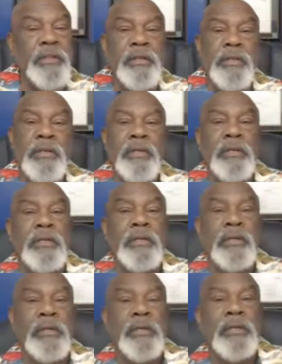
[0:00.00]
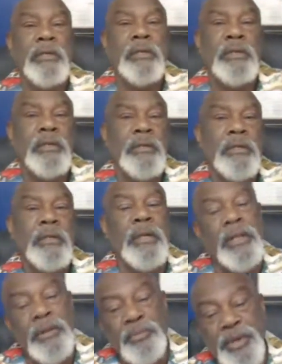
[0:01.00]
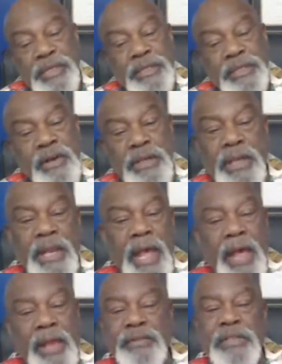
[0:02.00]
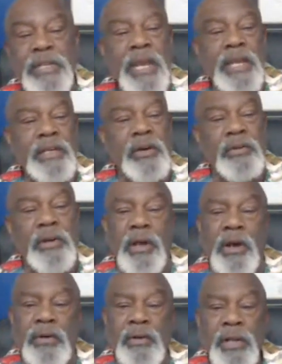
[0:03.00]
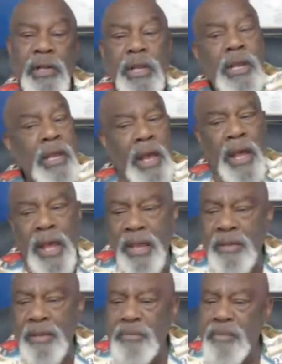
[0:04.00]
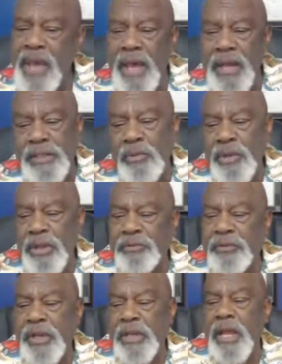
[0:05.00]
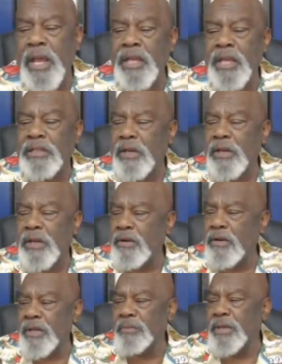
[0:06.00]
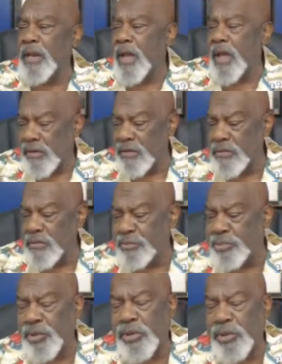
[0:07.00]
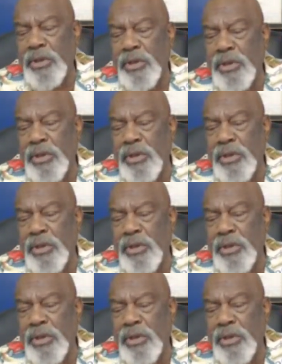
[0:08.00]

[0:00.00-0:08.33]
And the bitch gonna get out if she ain't going home. I ain't mad at your motherfucking ass. Hurry up and get out. Let me pull on off. Shit.